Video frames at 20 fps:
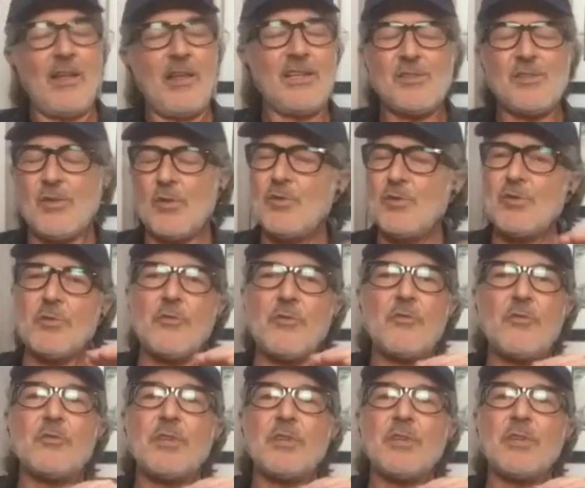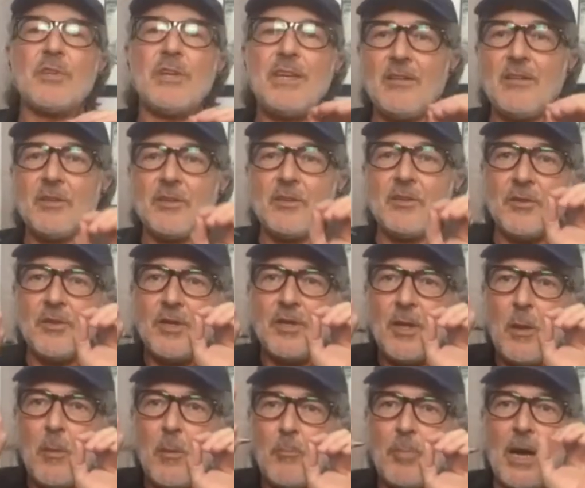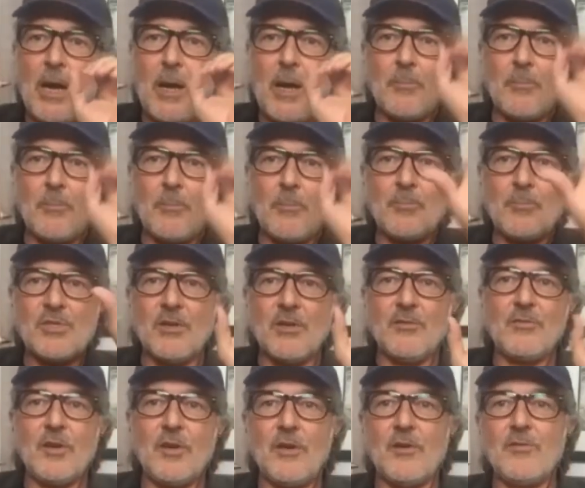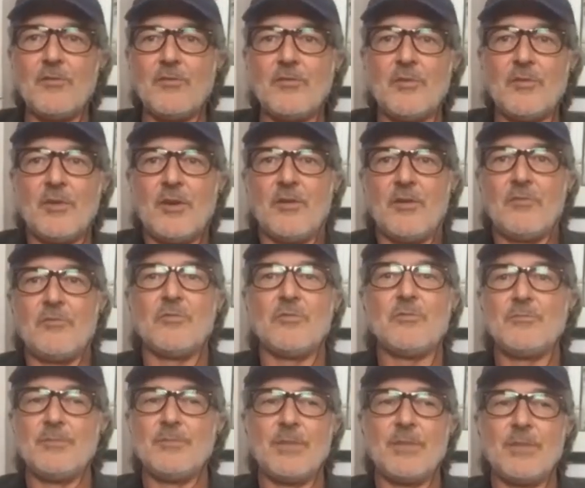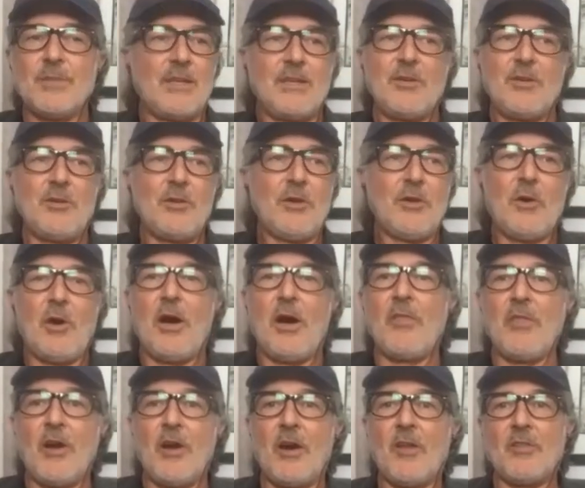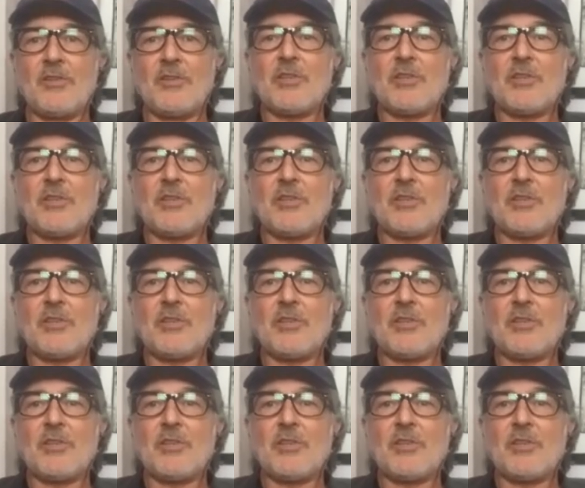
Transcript: and that's those are fleeting little pops of of of you know, on, on the